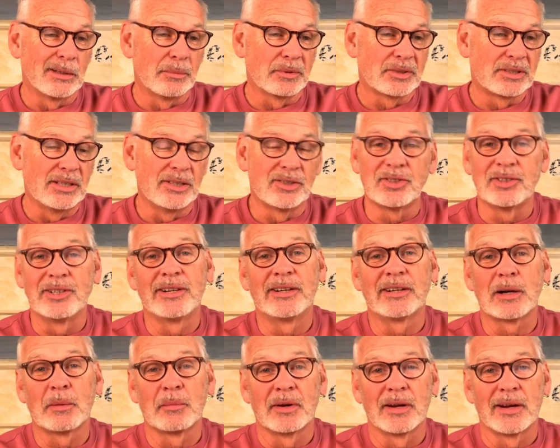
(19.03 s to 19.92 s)
teaching here,
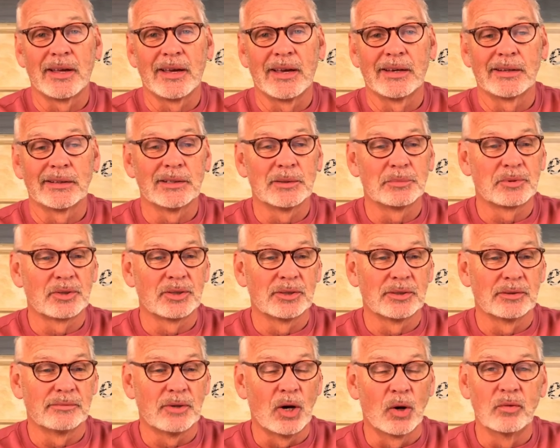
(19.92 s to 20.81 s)
and I'm gonna head up
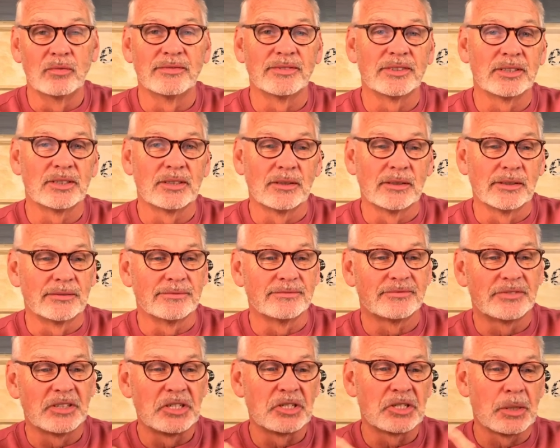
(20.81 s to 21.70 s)
to Odenville
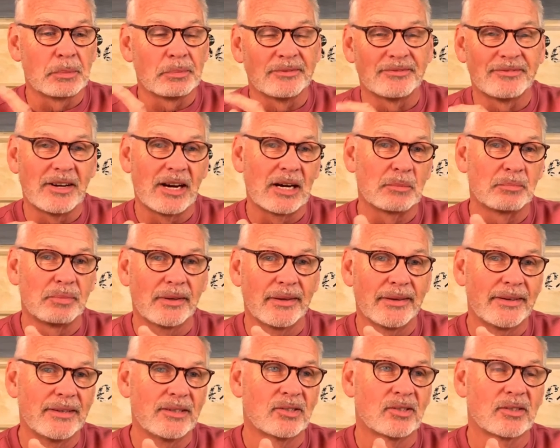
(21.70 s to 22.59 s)
and finish up a
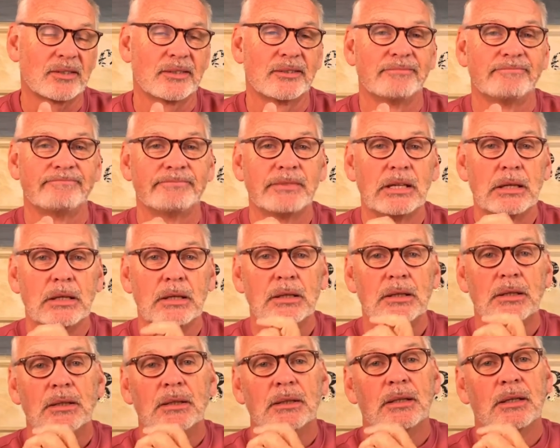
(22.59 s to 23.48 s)
fireplace and
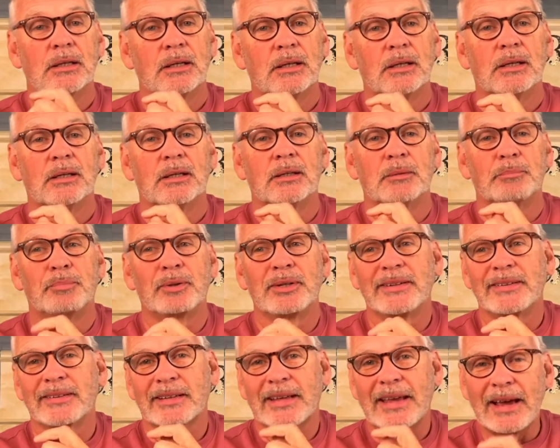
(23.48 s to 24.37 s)
put
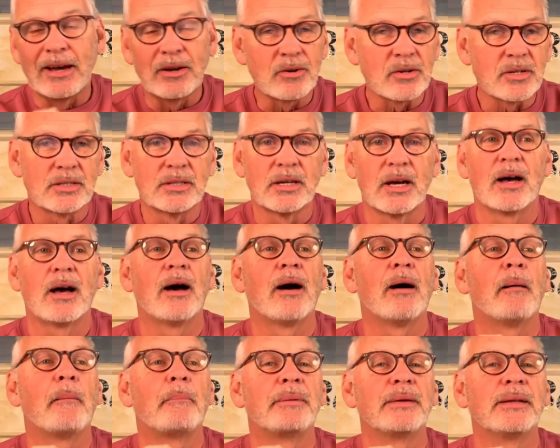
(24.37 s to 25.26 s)
in a
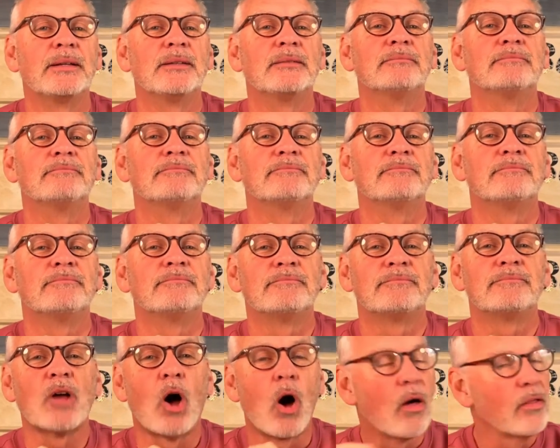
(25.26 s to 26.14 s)
countertop
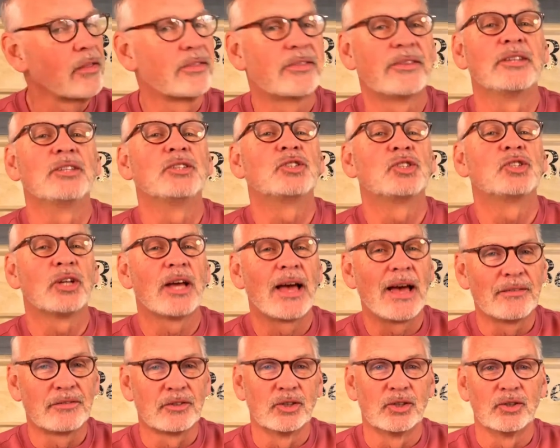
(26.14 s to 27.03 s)
and all the things you
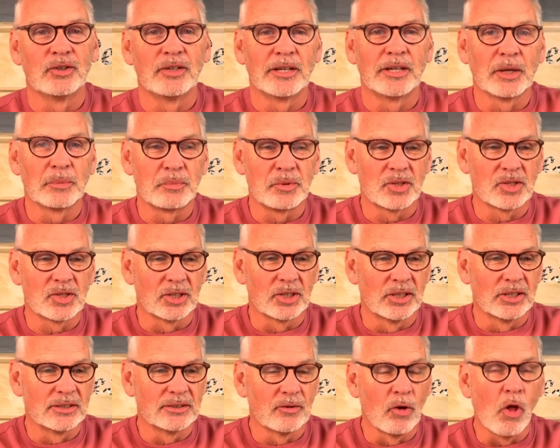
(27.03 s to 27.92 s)
have to do to help your
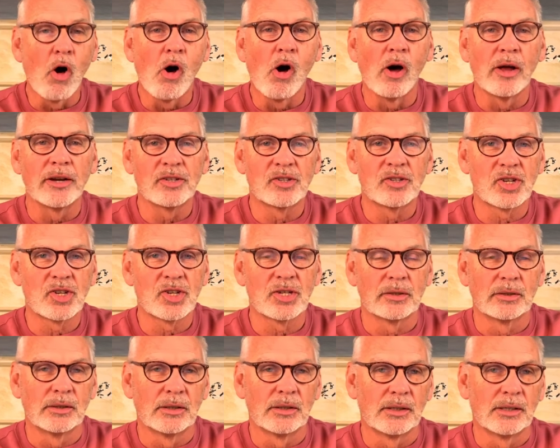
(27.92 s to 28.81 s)
son
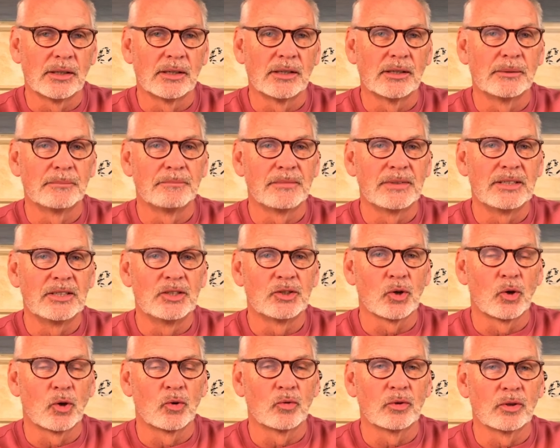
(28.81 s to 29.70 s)
launch his
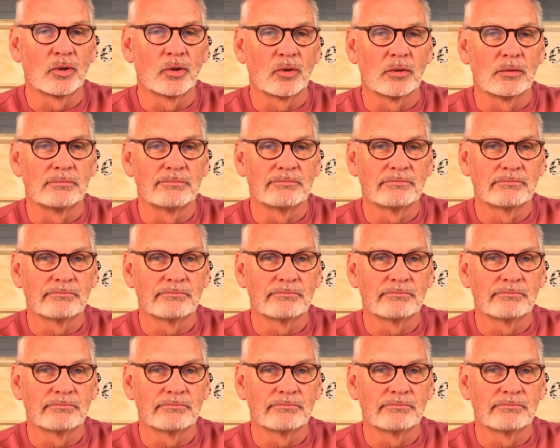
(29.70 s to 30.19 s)
own little